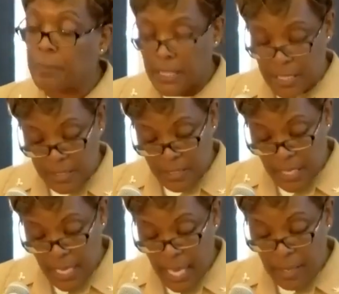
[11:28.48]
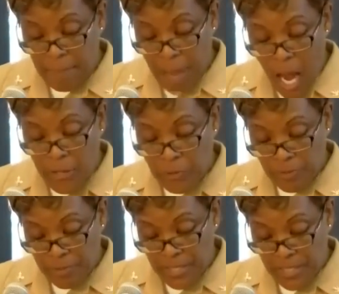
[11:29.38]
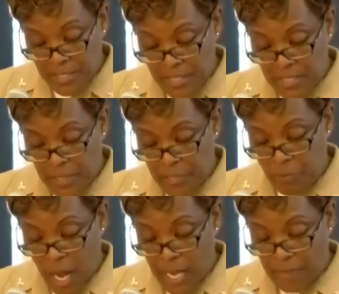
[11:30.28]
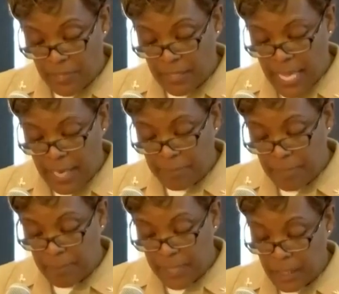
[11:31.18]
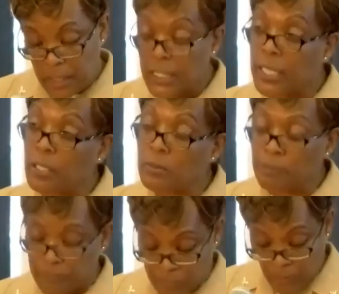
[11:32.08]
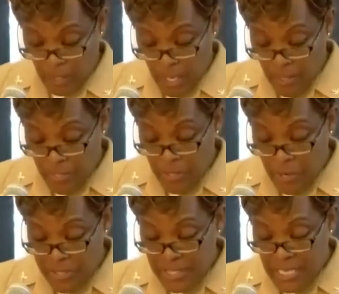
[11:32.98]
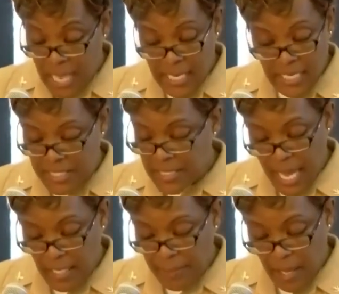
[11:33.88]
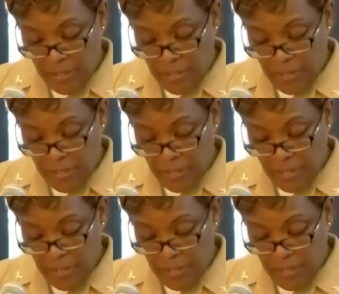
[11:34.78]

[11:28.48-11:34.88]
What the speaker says: families and modern businesses can thrive. And let me be clear, it is not